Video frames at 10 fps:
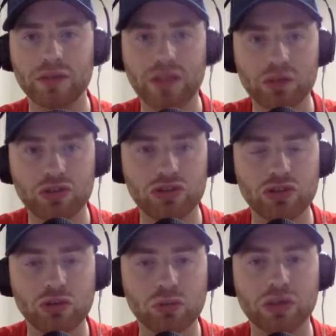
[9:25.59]
it
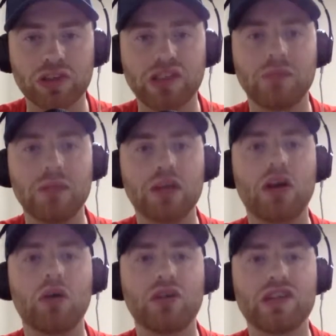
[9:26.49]
still put us in a big
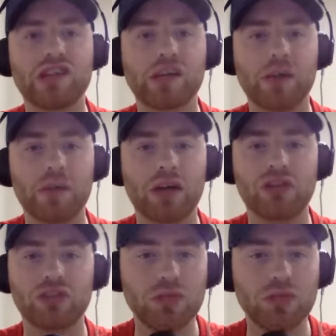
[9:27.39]
hole with this centre-back partnership.